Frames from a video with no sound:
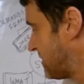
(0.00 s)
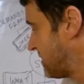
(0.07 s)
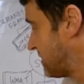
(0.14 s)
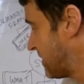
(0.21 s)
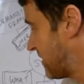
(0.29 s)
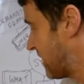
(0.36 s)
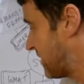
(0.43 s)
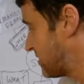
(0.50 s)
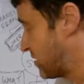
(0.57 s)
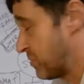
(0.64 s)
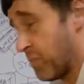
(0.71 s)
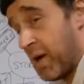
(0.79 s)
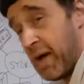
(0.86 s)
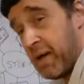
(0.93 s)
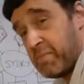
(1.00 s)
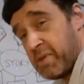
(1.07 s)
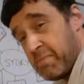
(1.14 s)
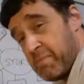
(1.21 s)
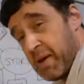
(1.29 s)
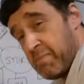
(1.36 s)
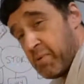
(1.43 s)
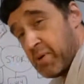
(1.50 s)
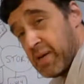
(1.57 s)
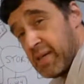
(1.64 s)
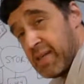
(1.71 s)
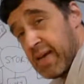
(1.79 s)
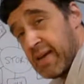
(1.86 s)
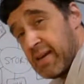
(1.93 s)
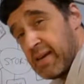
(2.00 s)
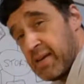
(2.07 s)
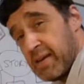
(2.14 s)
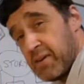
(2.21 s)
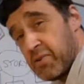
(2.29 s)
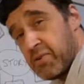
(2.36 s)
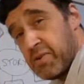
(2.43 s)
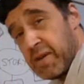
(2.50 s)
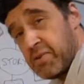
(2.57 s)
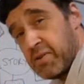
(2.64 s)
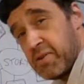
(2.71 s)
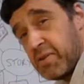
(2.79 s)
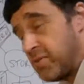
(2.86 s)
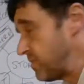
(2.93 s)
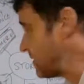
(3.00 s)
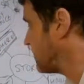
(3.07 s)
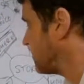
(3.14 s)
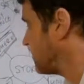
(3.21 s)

isn't actually what happened in my book in the end. I could do this